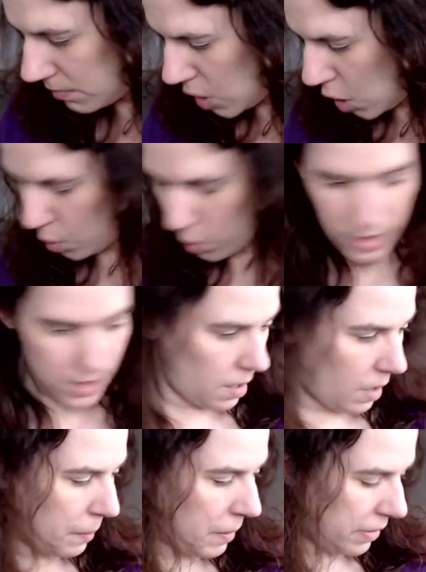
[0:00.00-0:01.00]
we'll
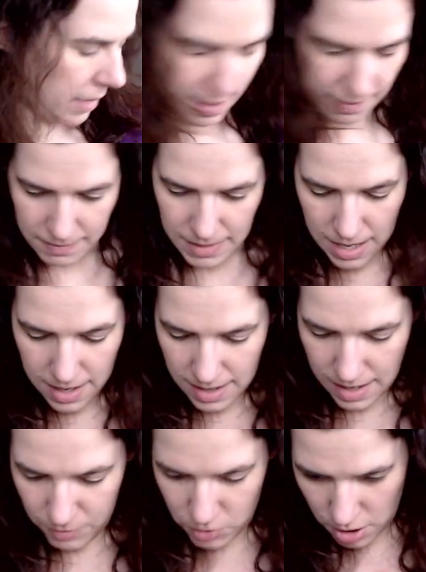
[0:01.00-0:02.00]
talk about that
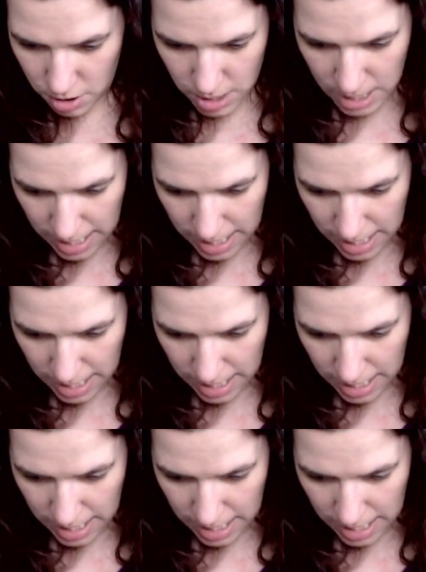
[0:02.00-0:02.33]
after.